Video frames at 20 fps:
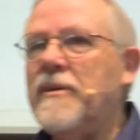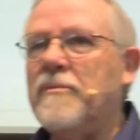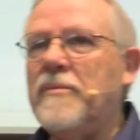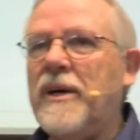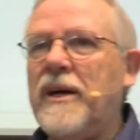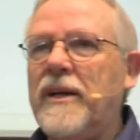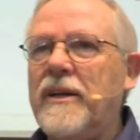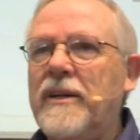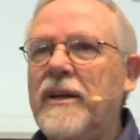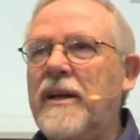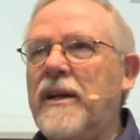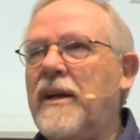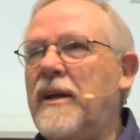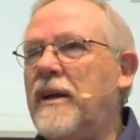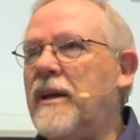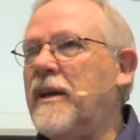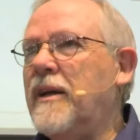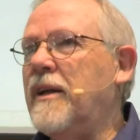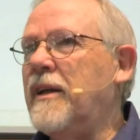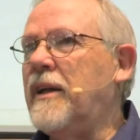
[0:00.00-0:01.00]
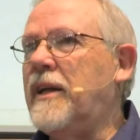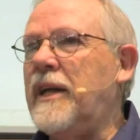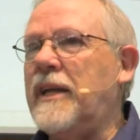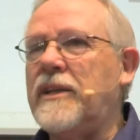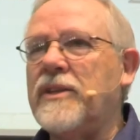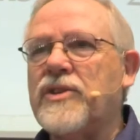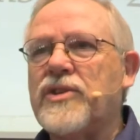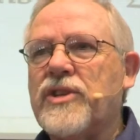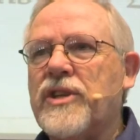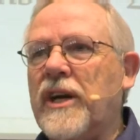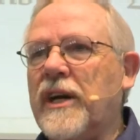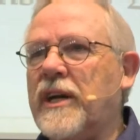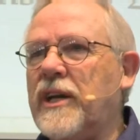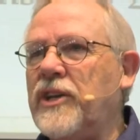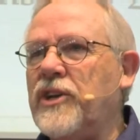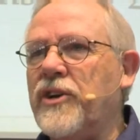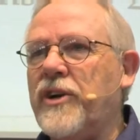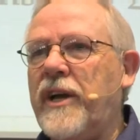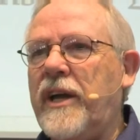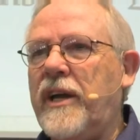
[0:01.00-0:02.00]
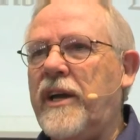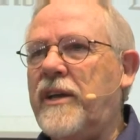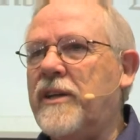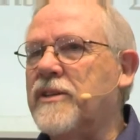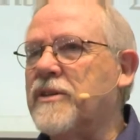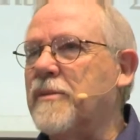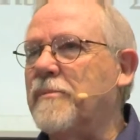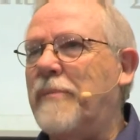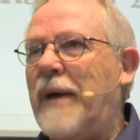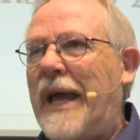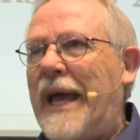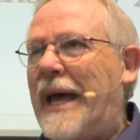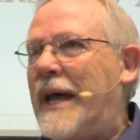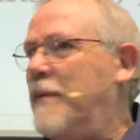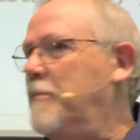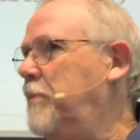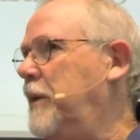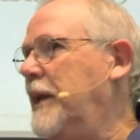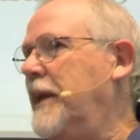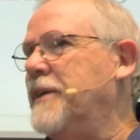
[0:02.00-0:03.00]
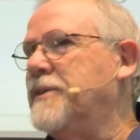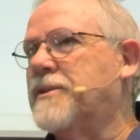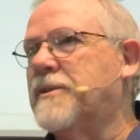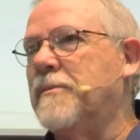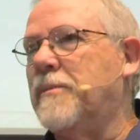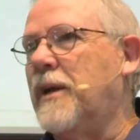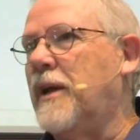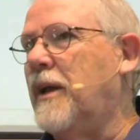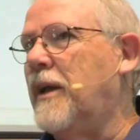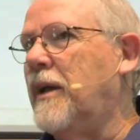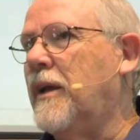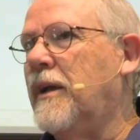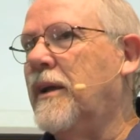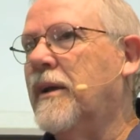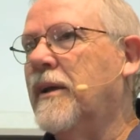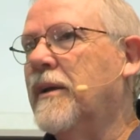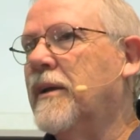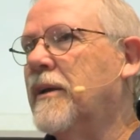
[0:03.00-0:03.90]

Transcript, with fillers: but getting stuck in your head is a bad place to be.